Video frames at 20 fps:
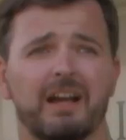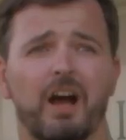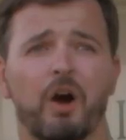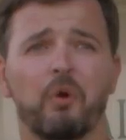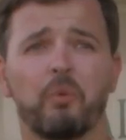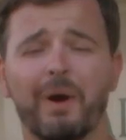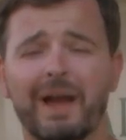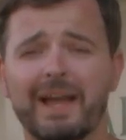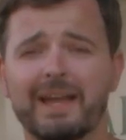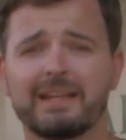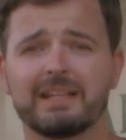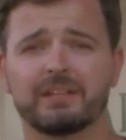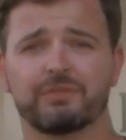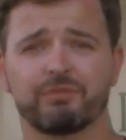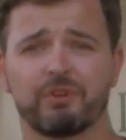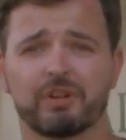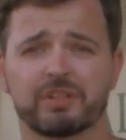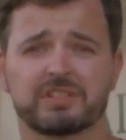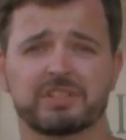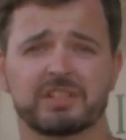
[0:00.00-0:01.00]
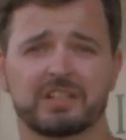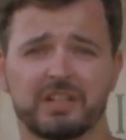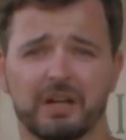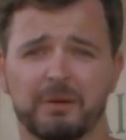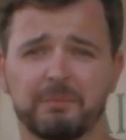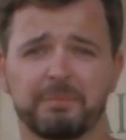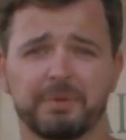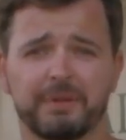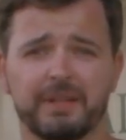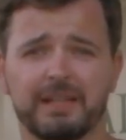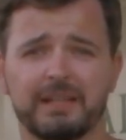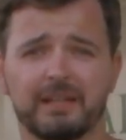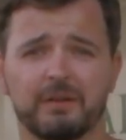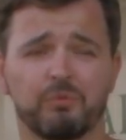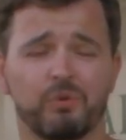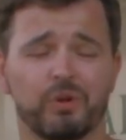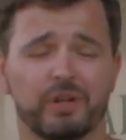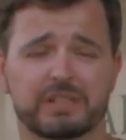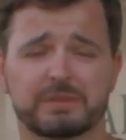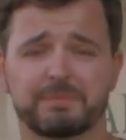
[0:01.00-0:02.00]
awareness for us as a company and
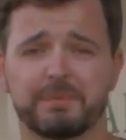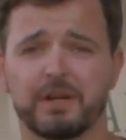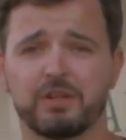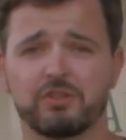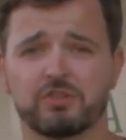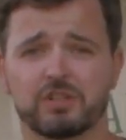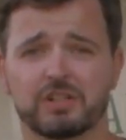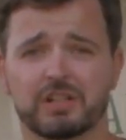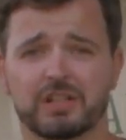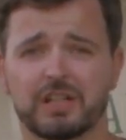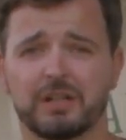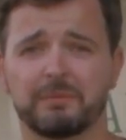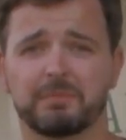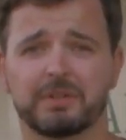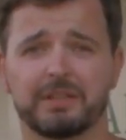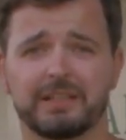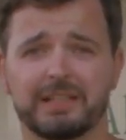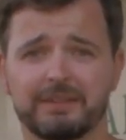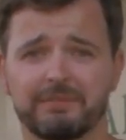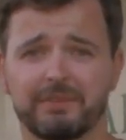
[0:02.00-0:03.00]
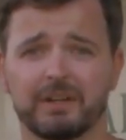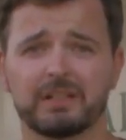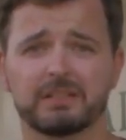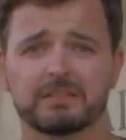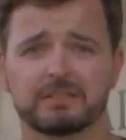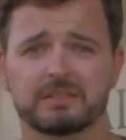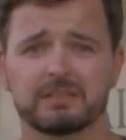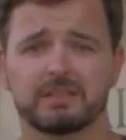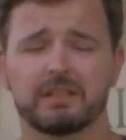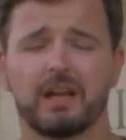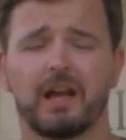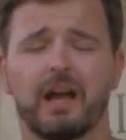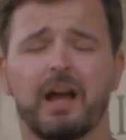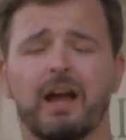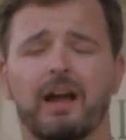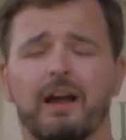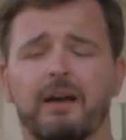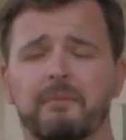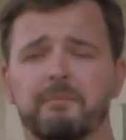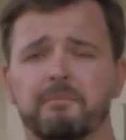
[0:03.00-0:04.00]
what exposure the club can give us.
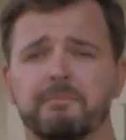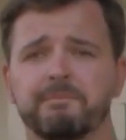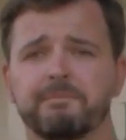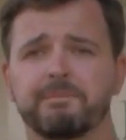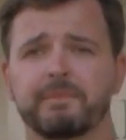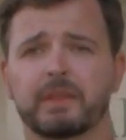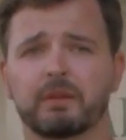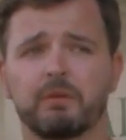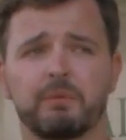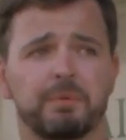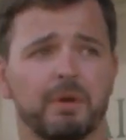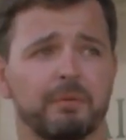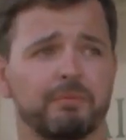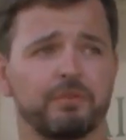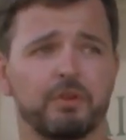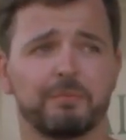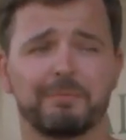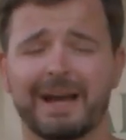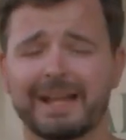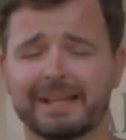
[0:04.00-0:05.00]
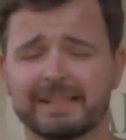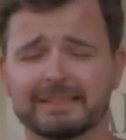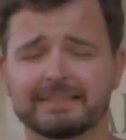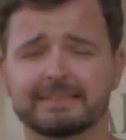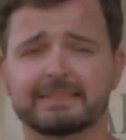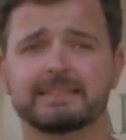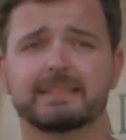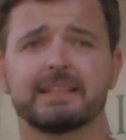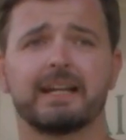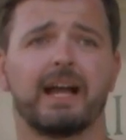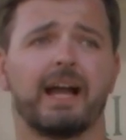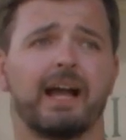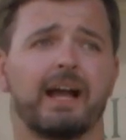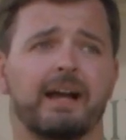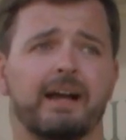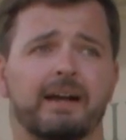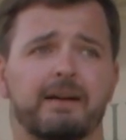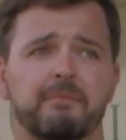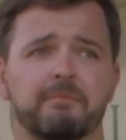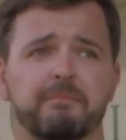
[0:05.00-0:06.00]
Um, we put a few banners,
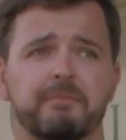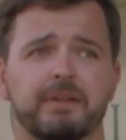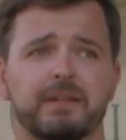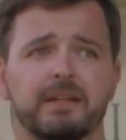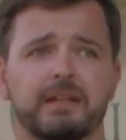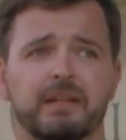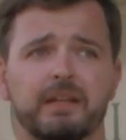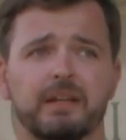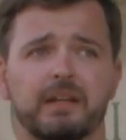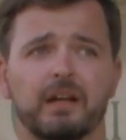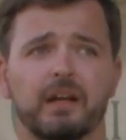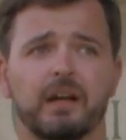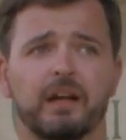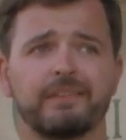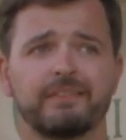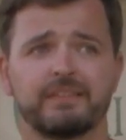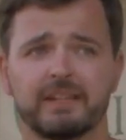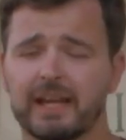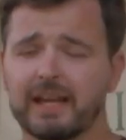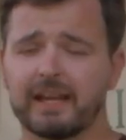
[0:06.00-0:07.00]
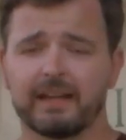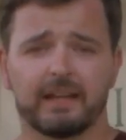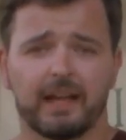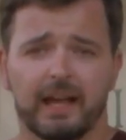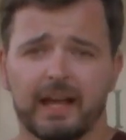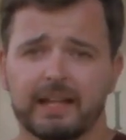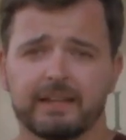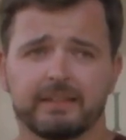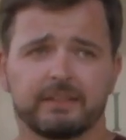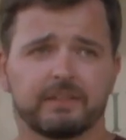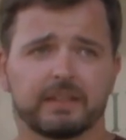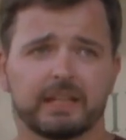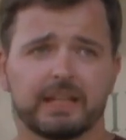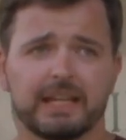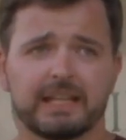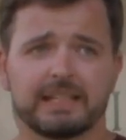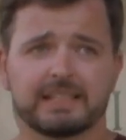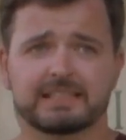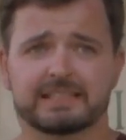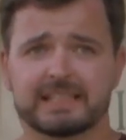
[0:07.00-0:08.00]
um, and yeah, and
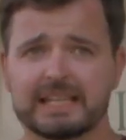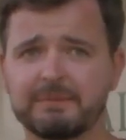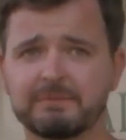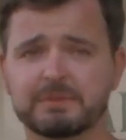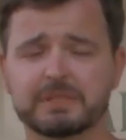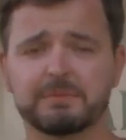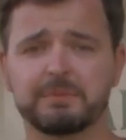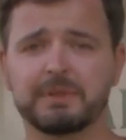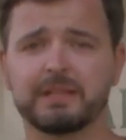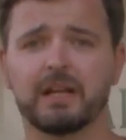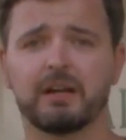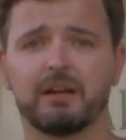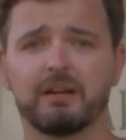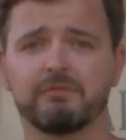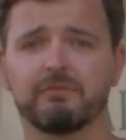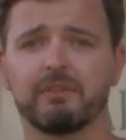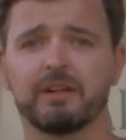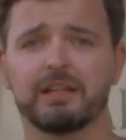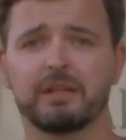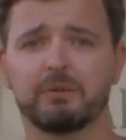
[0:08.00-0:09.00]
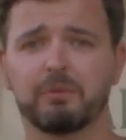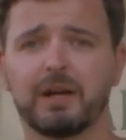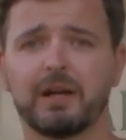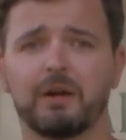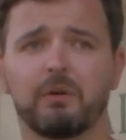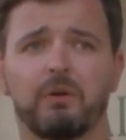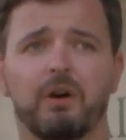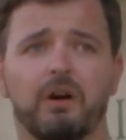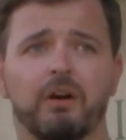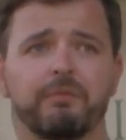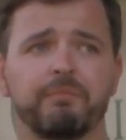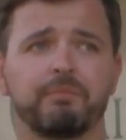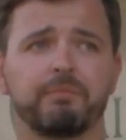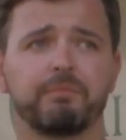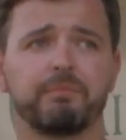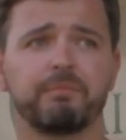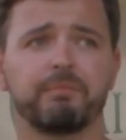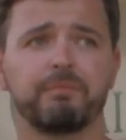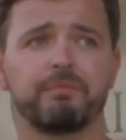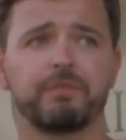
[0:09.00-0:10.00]
it seems to be going really well.
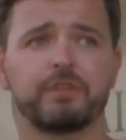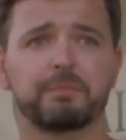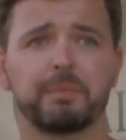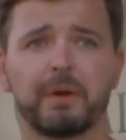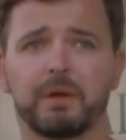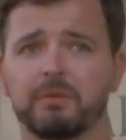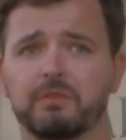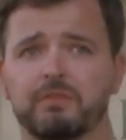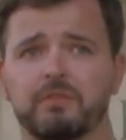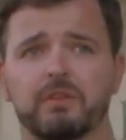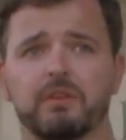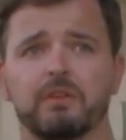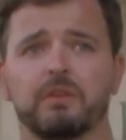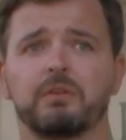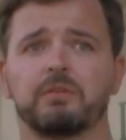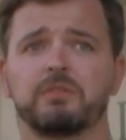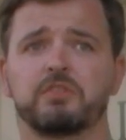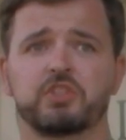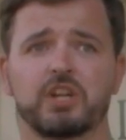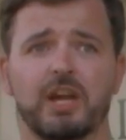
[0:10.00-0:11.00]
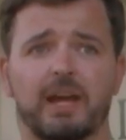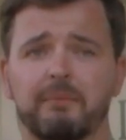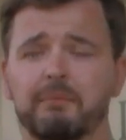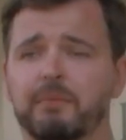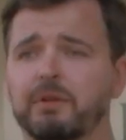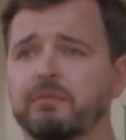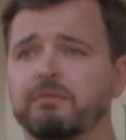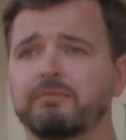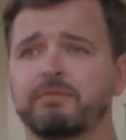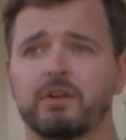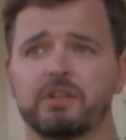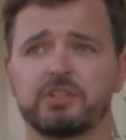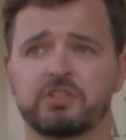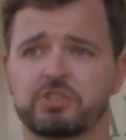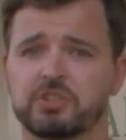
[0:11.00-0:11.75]
I've spoke to chairman, vice